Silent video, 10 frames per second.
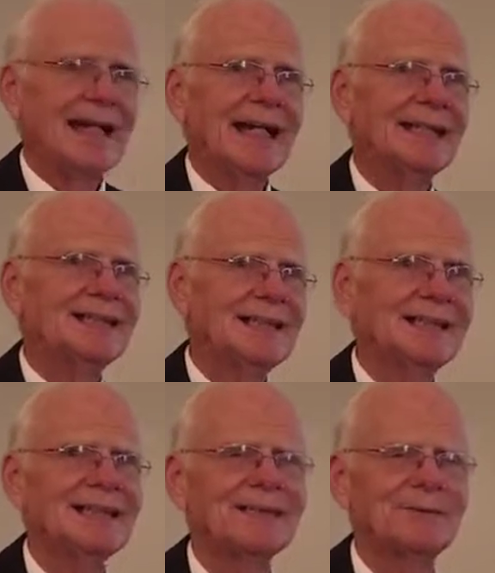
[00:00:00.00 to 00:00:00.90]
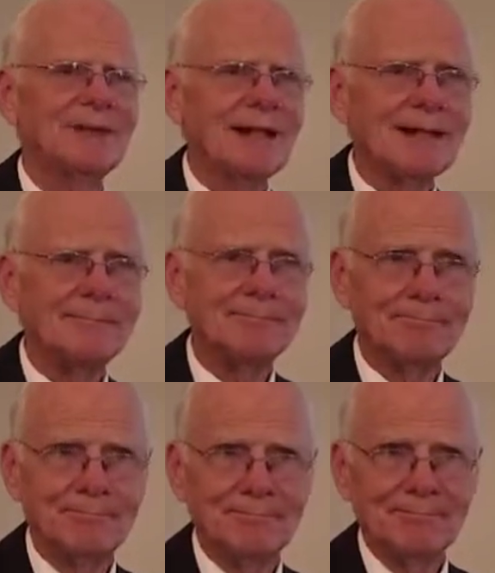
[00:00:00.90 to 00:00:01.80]
and Jesus will come.
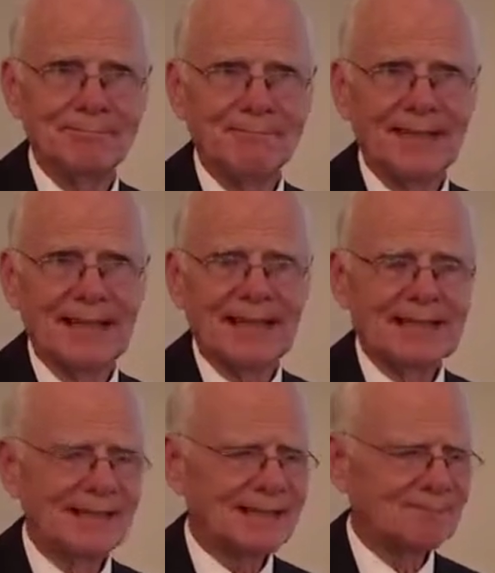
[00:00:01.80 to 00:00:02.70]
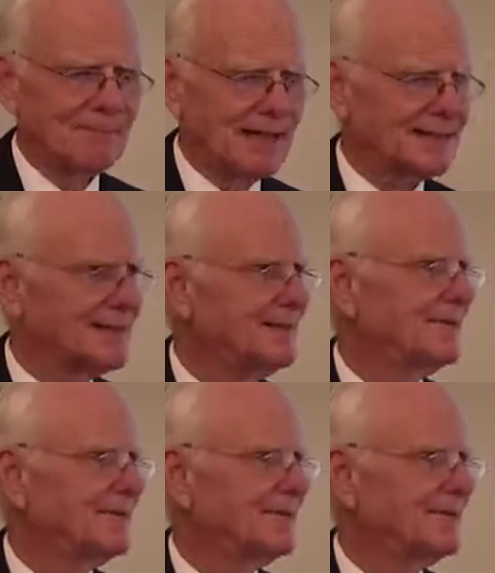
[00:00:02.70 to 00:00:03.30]
This message,